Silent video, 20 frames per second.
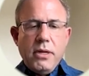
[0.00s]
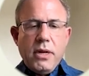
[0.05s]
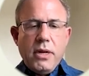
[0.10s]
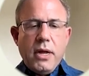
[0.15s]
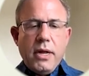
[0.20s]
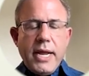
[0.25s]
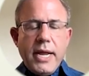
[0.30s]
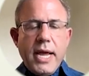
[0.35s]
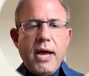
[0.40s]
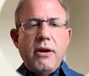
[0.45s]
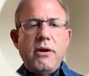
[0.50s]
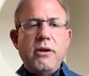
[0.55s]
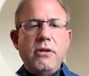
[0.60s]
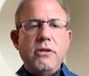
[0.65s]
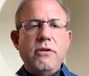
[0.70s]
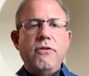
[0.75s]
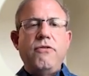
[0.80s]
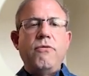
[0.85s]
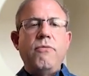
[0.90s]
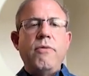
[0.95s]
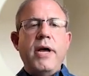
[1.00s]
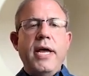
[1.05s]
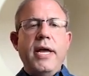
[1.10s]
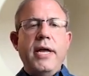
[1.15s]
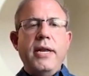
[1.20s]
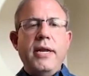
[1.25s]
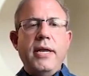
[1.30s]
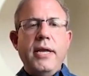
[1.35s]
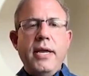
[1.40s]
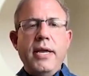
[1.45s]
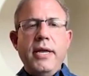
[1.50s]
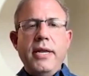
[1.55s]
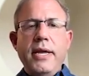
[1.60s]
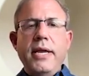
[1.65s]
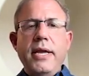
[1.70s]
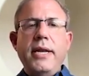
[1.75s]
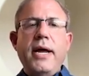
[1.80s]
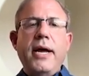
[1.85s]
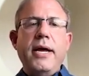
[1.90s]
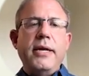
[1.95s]
on how to lose weight. And,
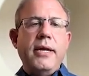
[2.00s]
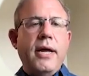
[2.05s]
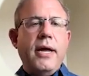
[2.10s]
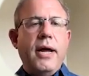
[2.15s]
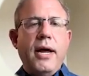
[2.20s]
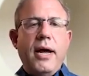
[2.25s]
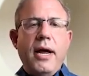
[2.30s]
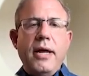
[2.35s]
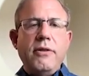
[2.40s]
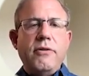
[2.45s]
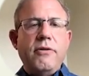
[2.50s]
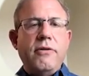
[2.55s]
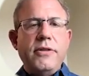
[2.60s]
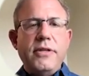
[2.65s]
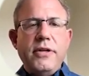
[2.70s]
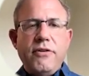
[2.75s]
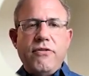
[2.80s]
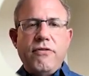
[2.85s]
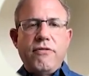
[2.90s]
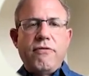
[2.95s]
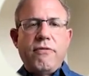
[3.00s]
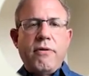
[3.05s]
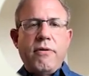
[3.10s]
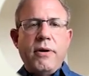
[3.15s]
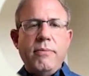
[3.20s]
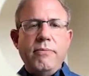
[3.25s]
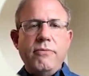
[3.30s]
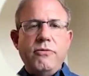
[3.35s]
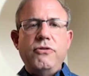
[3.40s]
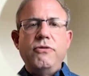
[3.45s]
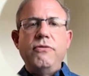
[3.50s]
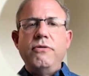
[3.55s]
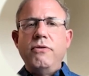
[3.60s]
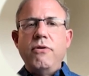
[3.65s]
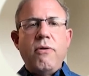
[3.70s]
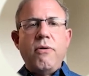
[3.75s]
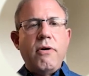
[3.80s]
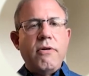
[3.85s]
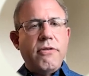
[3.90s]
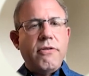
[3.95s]
and I, I learned this from True
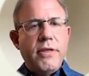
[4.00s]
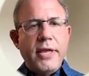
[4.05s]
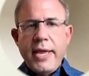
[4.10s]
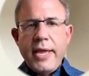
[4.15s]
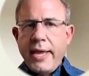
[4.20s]
North.